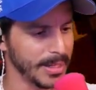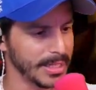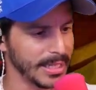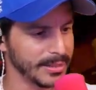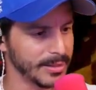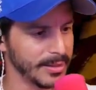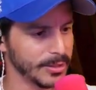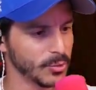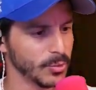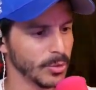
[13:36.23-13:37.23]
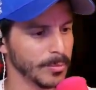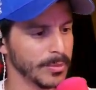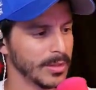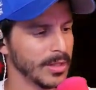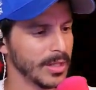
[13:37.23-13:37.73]
it into this room.
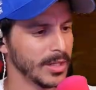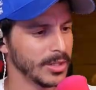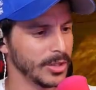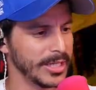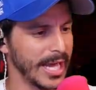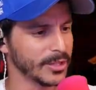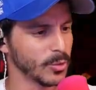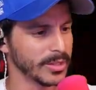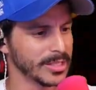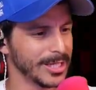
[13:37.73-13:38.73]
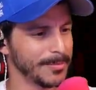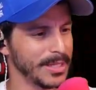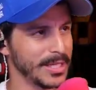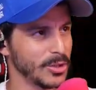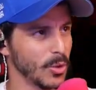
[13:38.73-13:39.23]
Your next one's going to be
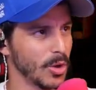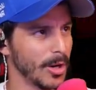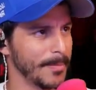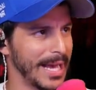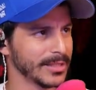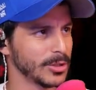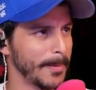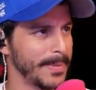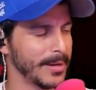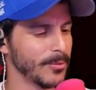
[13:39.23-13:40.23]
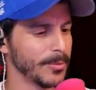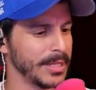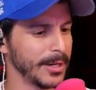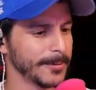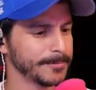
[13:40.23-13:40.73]
your master bedroom
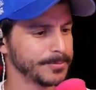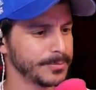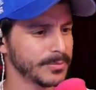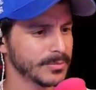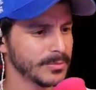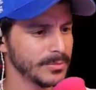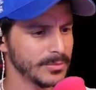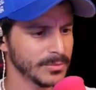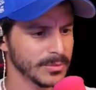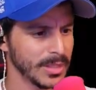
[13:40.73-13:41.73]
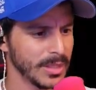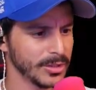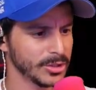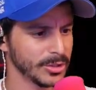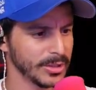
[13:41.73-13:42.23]
here. I'll
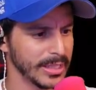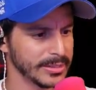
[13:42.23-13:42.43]
show you guys